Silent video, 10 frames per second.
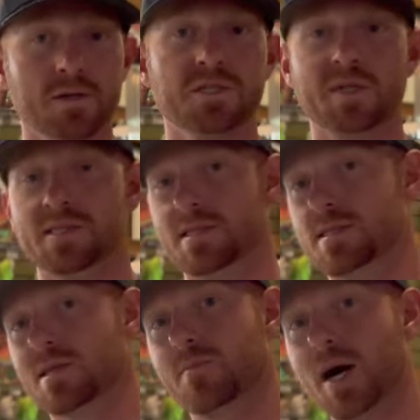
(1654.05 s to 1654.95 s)

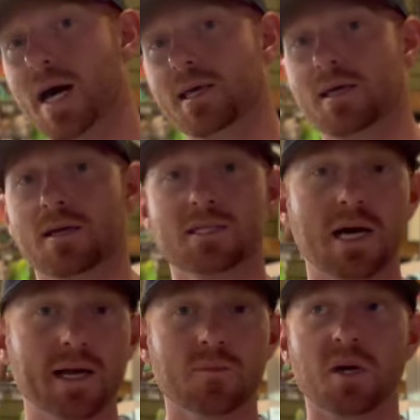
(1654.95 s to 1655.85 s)
species and pike and
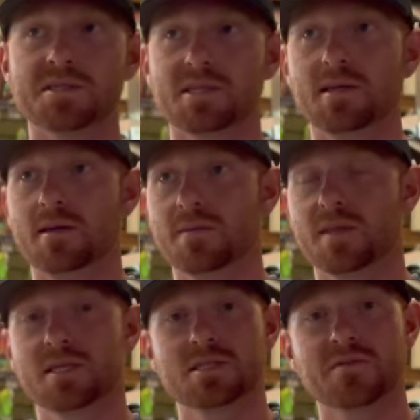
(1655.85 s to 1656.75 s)
tiger muskie and
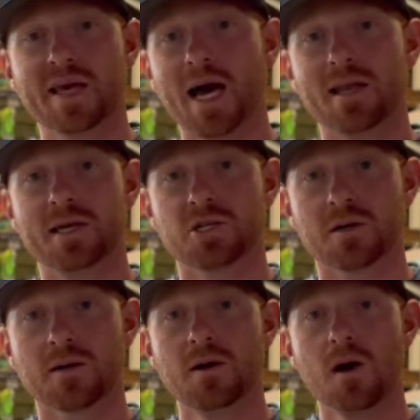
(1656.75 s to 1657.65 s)
things of that
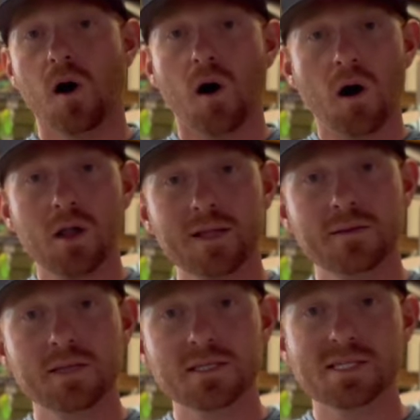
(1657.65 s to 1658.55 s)
nature, all
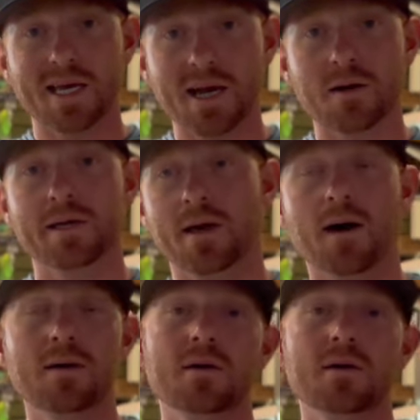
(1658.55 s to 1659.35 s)
in this area.